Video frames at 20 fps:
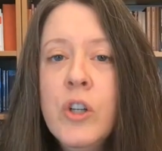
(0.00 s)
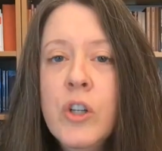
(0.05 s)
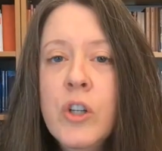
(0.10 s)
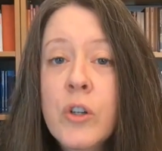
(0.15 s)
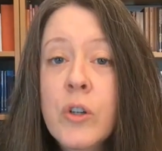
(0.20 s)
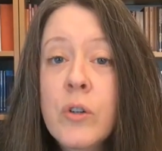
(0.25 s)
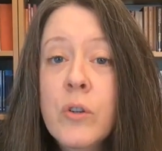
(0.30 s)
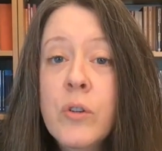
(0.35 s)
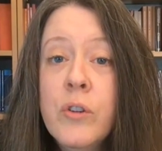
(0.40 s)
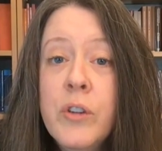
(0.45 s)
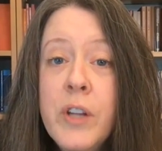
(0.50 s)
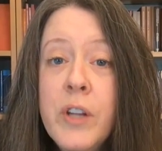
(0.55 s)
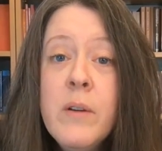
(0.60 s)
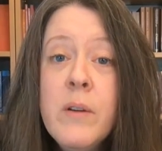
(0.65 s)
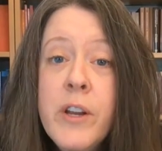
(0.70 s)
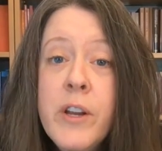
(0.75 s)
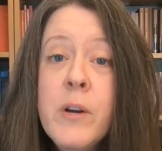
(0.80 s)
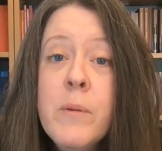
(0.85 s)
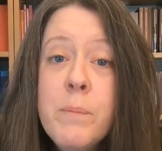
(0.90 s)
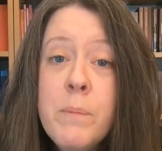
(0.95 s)
you know,
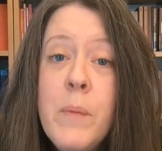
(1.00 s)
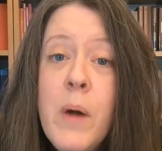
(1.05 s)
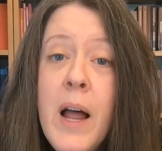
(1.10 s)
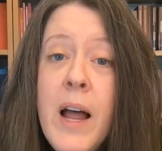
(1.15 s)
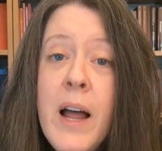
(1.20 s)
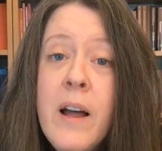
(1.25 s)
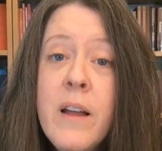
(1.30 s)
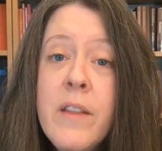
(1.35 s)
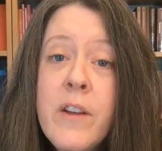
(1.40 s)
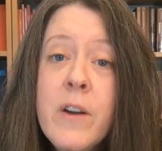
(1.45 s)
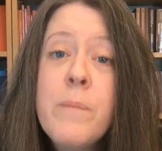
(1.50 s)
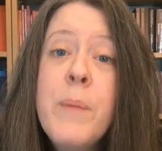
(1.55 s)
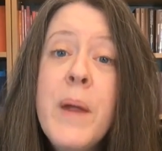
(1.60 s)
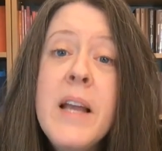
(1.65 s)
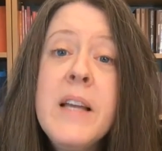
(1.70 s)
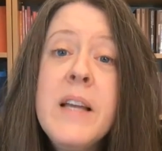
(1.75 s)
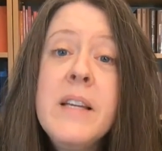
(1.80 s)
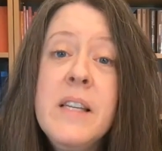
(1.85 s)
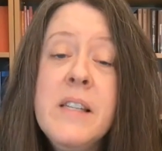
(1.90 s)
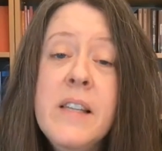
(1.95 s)
their their their
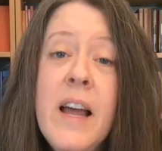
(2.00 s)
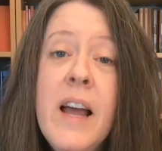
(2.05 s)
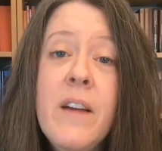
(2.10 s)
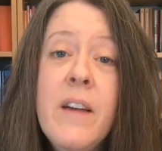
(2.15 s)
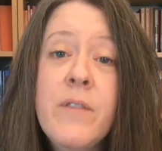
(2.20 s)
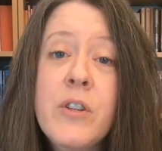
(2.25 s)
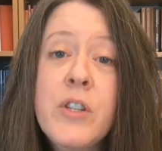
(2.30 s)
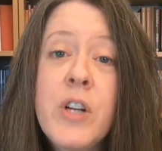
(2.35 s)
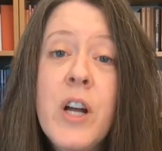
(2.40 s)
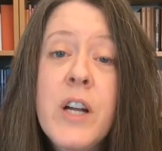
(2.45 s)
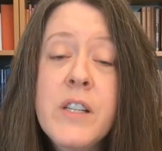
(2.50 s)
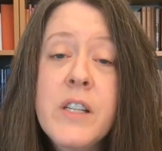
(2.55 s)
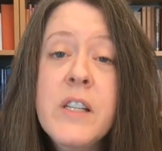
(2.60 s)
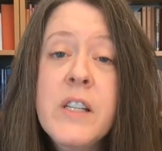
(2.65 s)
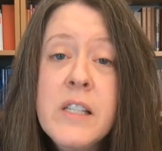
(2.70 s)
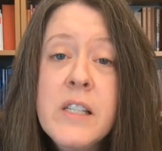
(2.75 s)
base is advertising.